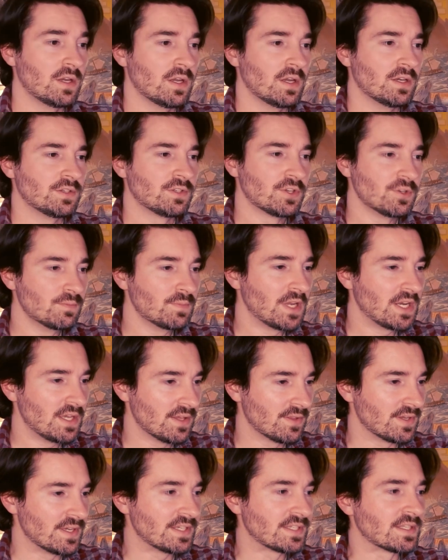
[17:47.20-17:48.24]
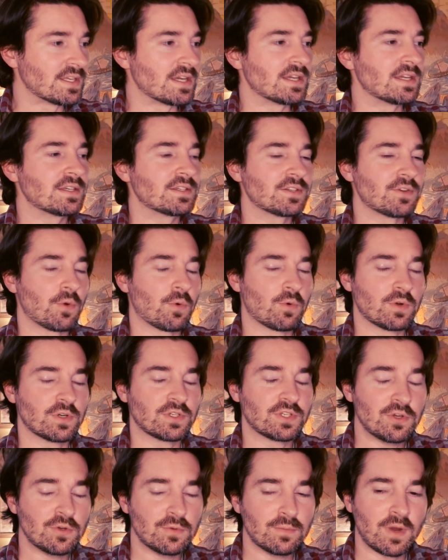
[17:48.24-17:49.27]
Too many of these things, or
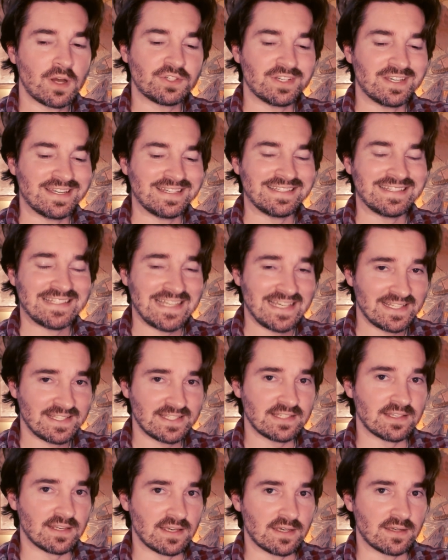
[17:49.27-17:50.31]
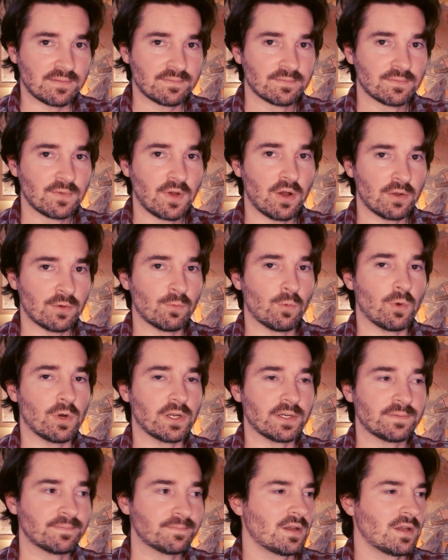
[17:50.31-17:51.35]
too much intensity on
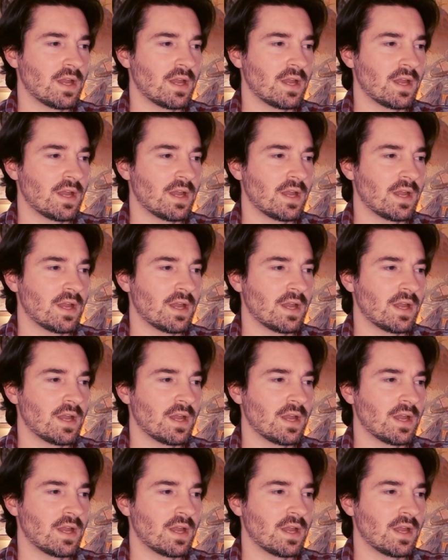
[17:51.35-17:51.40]
one,